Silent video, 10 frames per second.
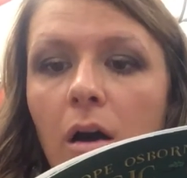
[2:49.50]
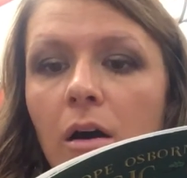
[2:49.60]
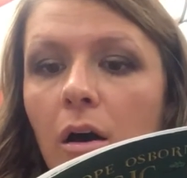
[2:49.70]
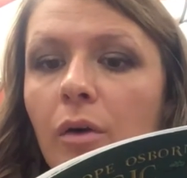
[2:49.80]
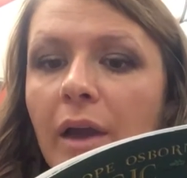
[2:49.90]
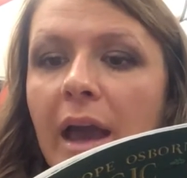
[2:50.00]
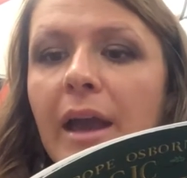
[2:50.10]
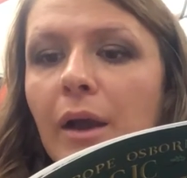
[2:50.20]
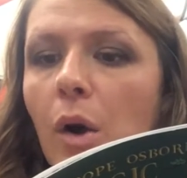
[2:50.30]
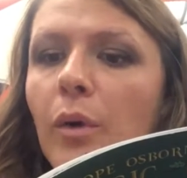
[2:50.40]

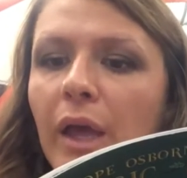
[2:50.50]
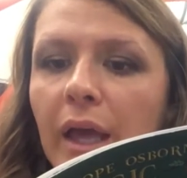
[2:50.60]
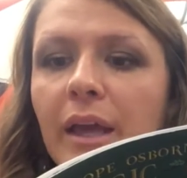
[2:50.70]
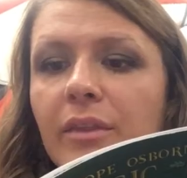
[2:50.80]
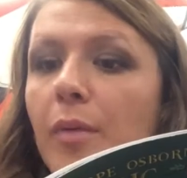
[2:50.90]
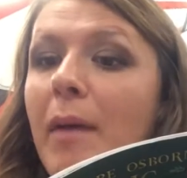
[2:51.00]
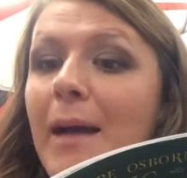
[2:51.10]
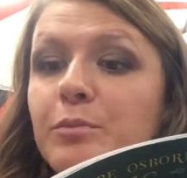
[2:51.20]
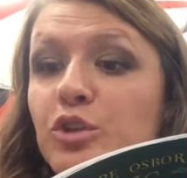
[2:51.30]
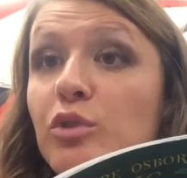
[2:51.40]
Okay, the map
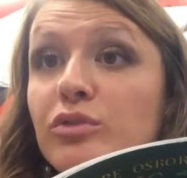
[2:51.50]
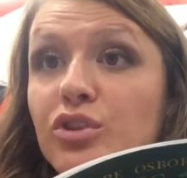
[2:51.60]
shows